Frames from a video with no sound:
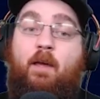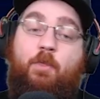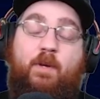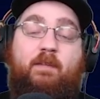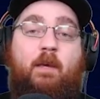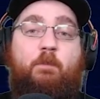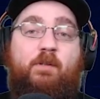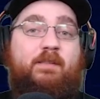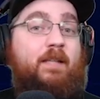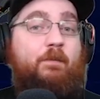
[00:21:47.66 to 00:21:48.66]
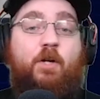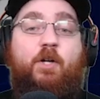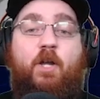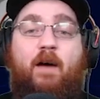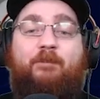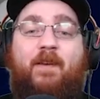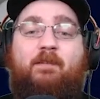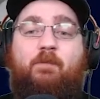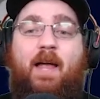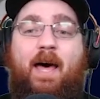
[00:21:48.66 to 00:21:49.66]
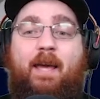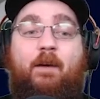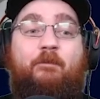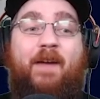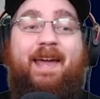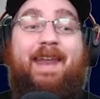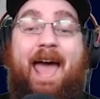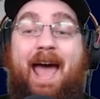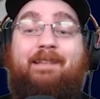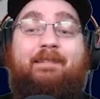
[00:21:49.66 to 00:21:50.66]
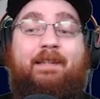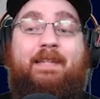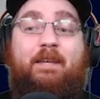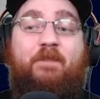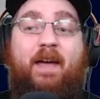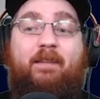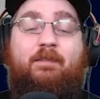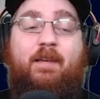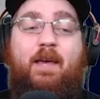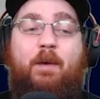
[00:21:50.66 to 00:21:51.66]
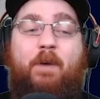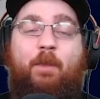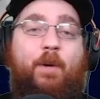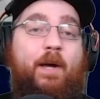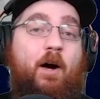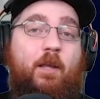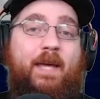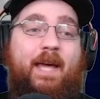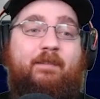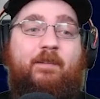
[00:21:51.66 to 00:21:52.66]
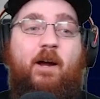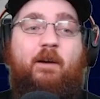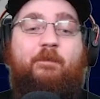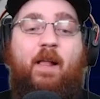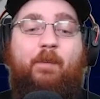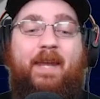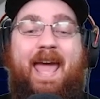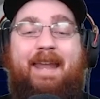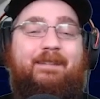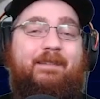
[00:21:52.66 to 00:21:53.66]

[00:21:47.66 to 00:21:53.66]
Three deeper receiver, good offensive line, fantastic defense. By the way, Holloway had star development, and he's a